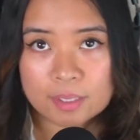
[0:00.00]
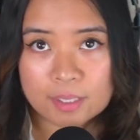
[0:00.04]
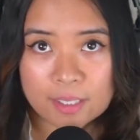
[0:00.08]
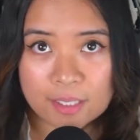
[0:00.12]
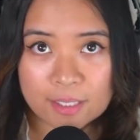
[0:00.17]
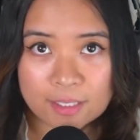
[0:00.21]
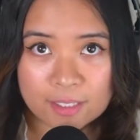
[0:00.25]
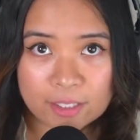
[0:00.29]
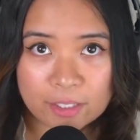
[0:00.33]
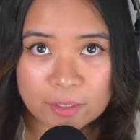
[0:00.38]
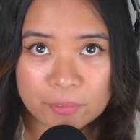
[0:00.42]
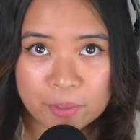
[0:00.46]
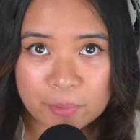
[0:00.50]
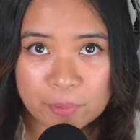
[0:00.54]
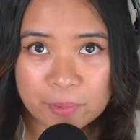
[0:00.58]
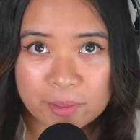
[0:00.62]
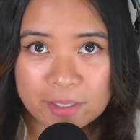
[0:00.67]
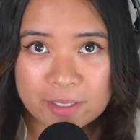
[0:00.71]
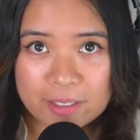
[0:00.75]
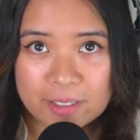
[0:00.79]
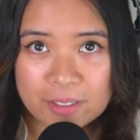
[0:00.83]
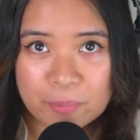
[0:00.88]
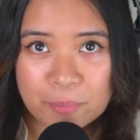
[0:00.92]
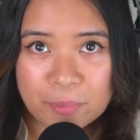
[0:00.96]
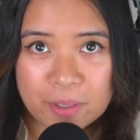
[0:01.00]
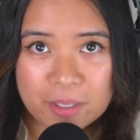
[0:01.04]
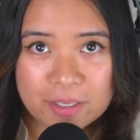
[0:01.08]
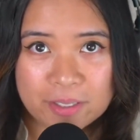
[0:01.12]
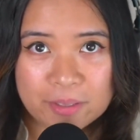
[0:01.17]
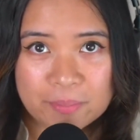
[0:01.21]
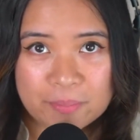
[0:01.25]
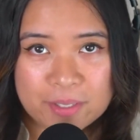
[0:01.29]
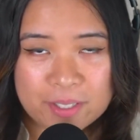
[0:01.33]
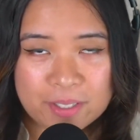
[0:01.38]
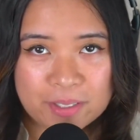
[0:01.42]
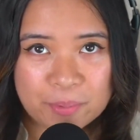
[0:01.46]
Hello, everyone, and
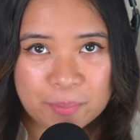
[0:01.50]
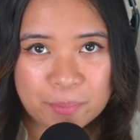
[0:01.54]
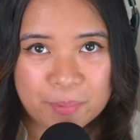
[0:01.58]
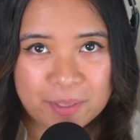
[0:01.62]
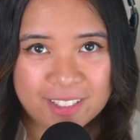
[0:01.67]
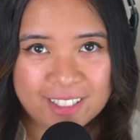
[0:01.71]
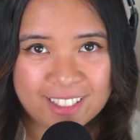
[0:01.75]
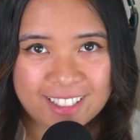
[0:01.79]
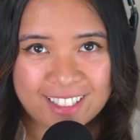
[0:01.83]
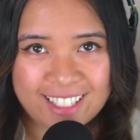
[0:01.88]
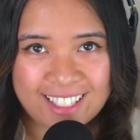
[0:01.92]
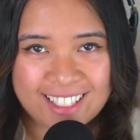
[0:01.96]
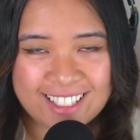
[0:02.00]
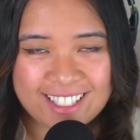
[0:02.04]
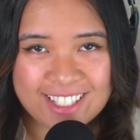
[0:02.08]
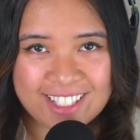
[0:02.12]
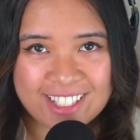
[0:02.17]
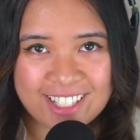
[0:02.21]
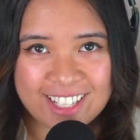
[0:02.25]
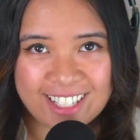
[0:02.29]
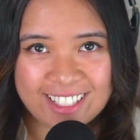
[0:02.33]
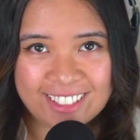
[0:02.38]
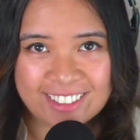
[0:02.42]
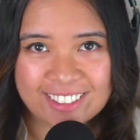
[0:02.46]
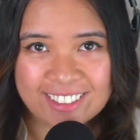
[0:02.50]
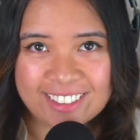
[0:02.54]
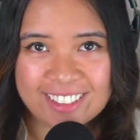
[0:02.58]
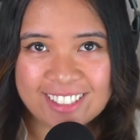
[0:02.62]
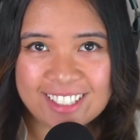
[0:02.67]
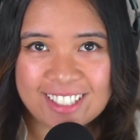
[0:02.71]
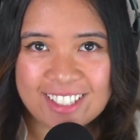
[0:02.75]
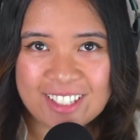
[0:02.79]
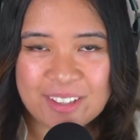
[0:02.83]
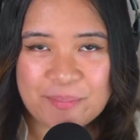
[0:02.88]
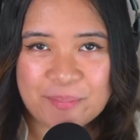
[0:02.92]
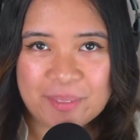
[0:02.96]
welcome to the OneClass channel.
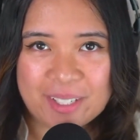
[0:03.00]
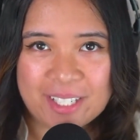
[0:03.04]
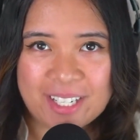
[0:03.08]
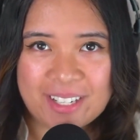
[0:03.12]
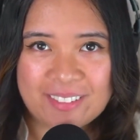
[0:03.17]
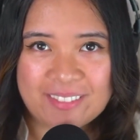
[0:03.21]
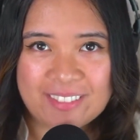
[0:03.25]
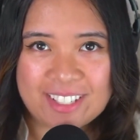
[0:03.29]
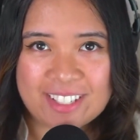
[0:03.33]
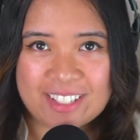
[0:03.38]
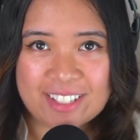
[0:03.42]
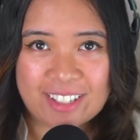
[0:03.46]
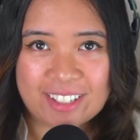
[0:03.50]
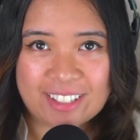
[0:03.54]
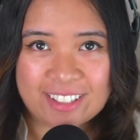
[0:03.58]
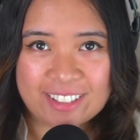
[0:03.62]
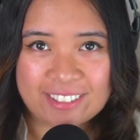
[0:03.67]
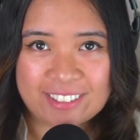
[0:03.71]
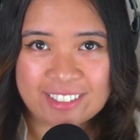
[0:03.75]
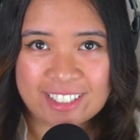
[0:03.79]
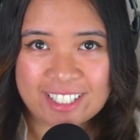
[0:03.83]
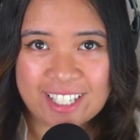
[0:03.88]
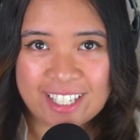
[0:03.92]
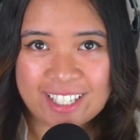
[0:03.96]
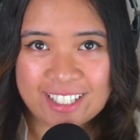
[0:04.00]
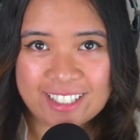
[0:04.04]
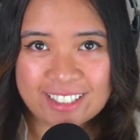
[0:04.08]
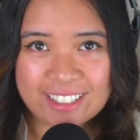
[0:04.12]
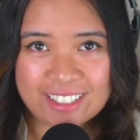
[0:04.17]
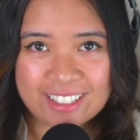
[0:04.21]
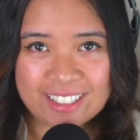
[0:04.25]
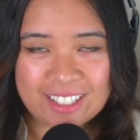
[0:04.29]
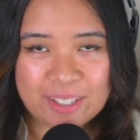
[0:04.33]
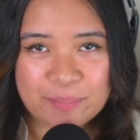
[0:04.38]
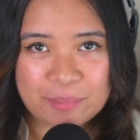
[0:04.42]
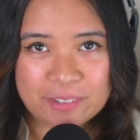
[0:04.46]
My name is Donna Riel,
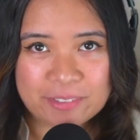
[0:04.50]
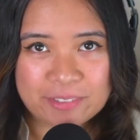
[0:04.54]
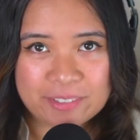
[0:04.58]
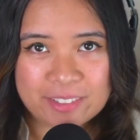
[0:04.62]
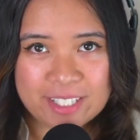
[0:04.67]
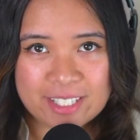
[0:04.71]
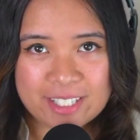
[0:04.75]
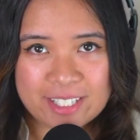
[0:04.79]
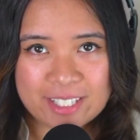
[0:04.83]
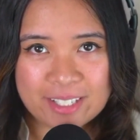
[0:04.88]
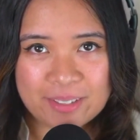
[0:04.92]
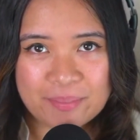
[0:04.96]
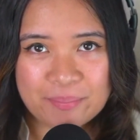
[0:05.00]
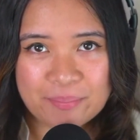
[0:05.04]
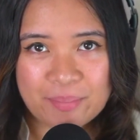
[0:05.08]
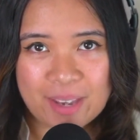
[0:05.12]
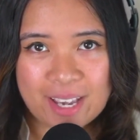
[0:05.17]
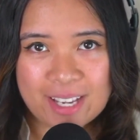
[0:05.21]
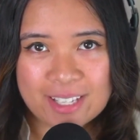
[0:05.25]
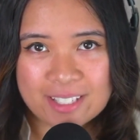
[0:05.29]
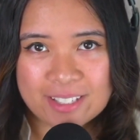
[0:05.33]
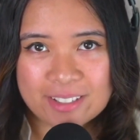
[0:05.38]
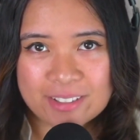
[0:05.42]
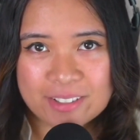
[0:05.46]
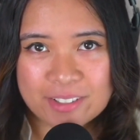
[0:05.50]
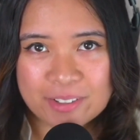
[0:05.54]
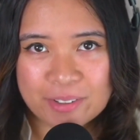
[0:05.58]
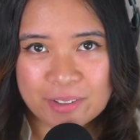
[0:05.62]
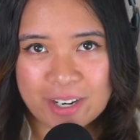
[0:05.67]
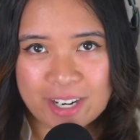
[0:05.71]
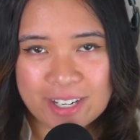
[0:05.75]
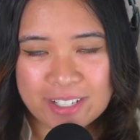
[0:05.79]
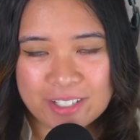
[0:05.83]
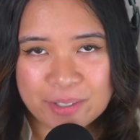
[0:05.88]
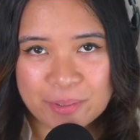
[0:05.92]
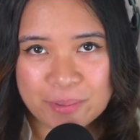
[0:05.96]
and I'm a recent master's
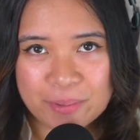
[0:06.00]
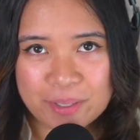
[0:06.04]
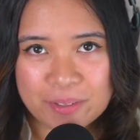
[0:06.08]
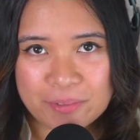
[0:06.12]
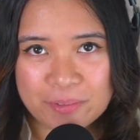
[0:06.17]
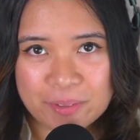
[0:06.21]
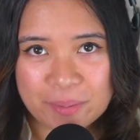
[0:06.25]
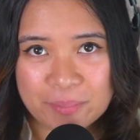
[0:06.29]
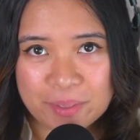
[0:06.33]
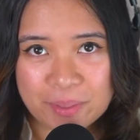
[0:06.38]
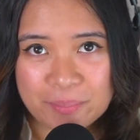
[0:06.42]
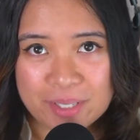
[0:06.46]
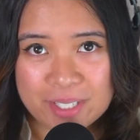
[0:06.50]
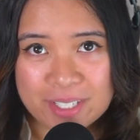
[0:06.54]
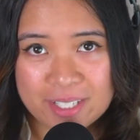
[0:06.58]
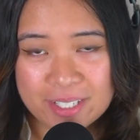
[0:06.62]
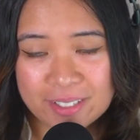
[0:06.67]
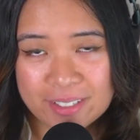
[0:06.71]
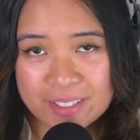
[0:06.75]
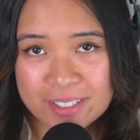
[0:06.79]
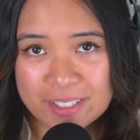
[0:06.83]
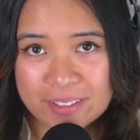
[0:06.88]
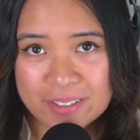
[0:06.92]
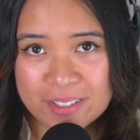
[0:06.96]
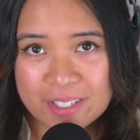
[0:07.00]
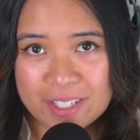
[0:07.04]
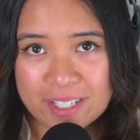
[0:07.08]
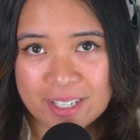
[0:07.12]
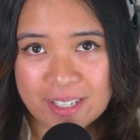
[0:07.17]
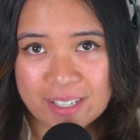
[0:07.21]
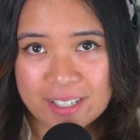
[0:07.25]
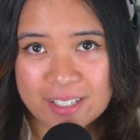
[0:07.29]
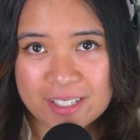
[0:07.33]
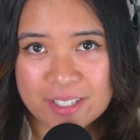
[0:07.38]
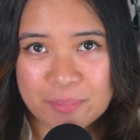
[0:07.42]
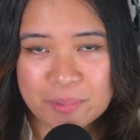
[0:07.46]
graduate from the Materials
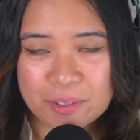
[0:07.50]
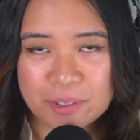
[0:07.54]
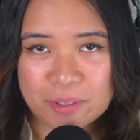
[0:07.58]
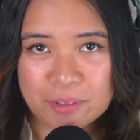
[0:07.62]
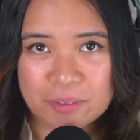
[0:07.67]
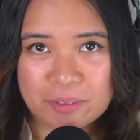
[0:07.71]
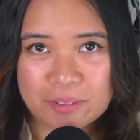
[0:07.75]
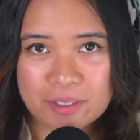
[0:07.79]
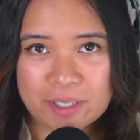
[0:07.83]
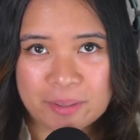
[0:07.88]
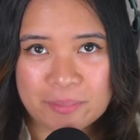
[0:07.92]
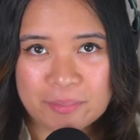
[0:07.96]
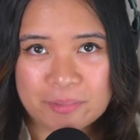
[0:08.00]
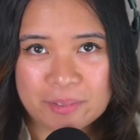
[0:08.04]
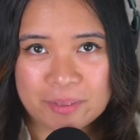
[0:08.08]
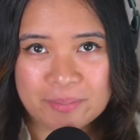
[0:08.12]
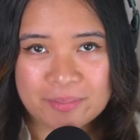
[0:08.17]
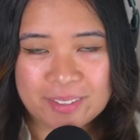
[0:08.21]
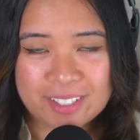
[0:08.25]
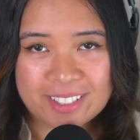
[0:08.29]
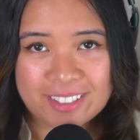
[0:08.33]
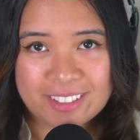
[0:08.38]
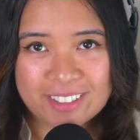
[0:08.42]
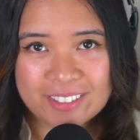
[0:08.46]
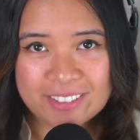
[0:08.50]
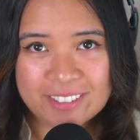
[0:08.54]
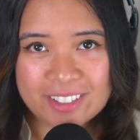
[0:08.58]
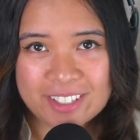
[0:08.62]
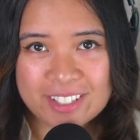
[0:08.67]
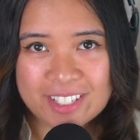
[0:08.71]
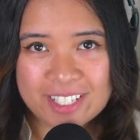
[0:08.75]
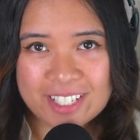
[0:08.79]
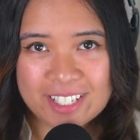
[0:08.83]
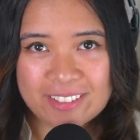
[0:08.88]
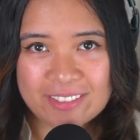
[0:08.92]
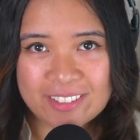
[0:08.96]
Science program from the
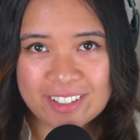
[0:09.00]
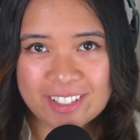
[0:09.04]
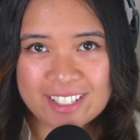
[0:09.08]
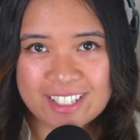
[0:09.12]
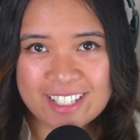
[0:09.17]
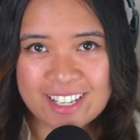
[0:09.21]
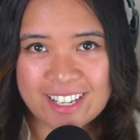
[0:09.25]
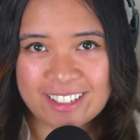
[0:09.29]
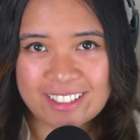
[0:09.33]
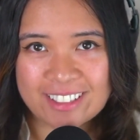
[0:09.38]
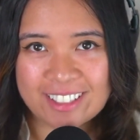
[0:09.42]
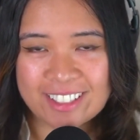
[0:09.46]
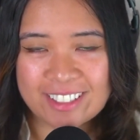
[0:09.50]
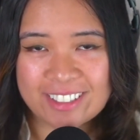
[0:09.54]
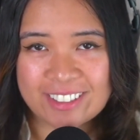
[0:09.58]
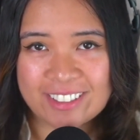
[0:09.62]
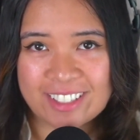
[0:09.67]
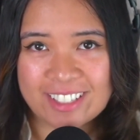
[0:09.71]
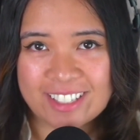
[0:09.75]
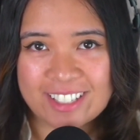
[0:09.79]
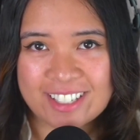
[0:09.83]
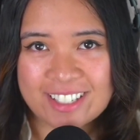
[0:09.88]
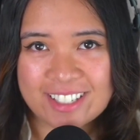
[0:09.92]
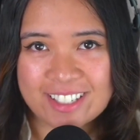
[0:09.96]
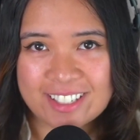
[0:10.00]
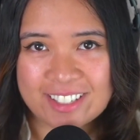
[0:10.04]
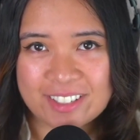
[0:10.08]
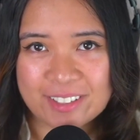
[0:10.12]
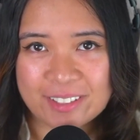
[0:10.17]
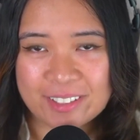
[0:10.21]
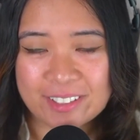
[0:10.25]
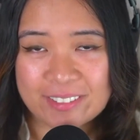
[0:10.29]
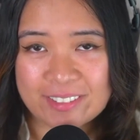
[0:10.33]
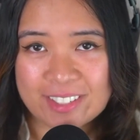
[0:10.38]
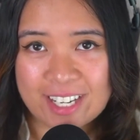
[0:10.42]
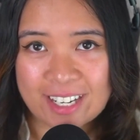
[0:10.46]
University of Ontario
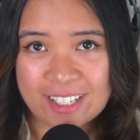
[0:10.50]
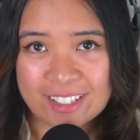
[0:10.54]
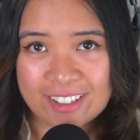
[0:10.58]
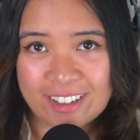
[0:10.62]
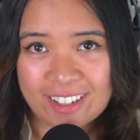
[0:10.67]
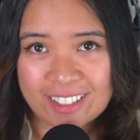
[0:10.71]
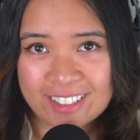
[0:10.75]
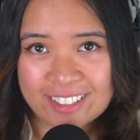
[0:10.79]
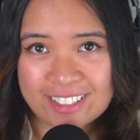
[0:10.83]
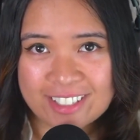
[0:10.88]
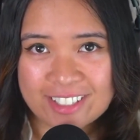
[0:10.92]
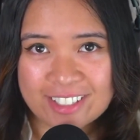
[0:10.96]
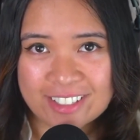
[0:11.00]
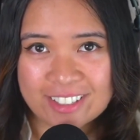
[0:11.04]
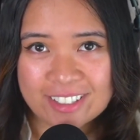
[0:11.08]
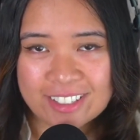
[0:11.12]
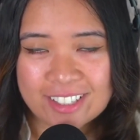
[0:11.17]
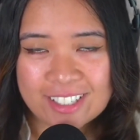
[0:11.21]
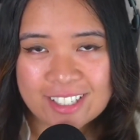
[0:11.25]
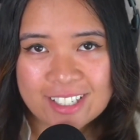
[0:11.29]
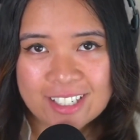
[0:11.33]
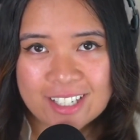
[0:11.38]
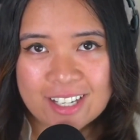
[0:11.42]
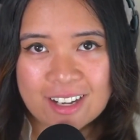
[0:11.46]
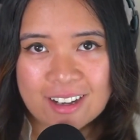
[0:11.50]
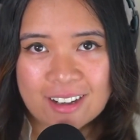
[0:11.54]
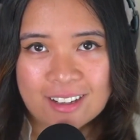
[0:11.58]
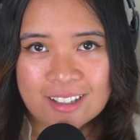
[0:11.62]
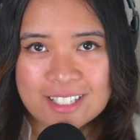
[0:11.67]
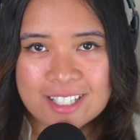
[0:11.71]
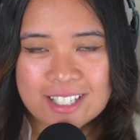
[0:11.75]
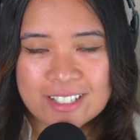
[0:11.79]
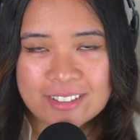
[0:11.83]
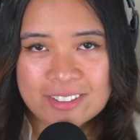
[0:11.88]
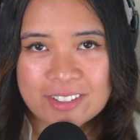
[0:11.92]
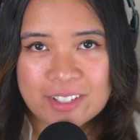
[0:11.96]
Institute of Technology,
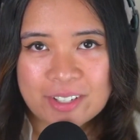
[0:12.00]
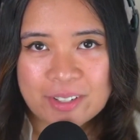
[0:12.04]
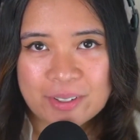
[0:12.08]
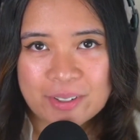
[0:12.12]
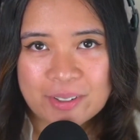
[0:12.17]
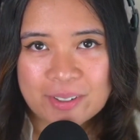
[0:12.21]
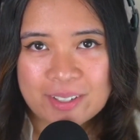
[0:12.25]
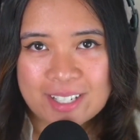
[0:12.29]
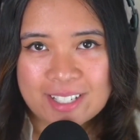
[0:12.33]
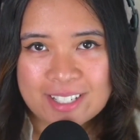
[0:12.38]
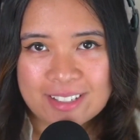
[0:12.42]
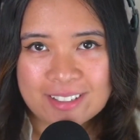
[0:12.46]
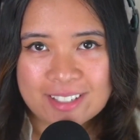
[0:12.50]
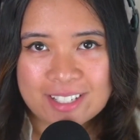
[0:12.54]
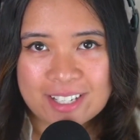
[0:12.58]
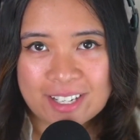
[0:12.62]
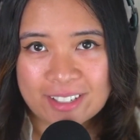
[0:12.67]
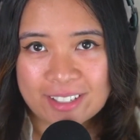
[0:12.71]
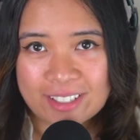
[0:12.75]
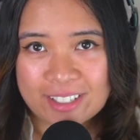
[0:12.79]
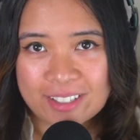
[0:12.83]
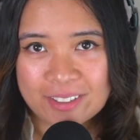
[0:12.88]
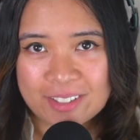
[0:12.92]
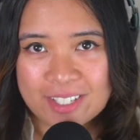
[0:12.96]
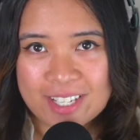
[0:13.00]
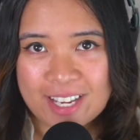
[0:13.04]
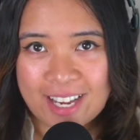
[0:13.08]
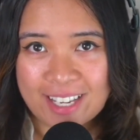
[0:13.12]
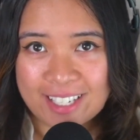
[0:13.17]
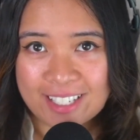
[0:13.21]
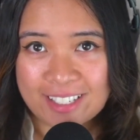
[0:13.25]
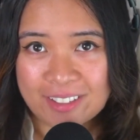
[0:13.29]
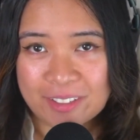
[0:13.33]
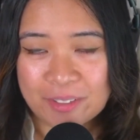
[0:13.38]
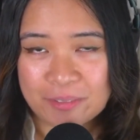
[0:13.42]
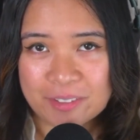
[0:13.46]
also known as Ontario Tech
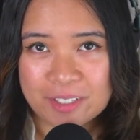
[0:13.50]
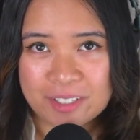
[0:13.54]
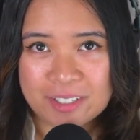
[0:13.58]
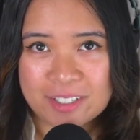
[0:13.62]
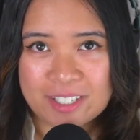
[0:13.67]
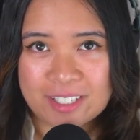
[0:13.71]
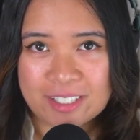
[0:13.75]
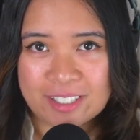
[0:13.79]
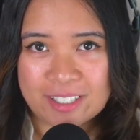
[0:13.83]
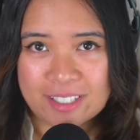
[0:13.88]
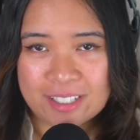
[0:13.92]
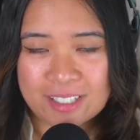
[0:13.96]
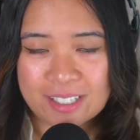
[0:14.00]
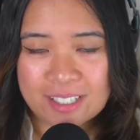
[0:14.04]
University.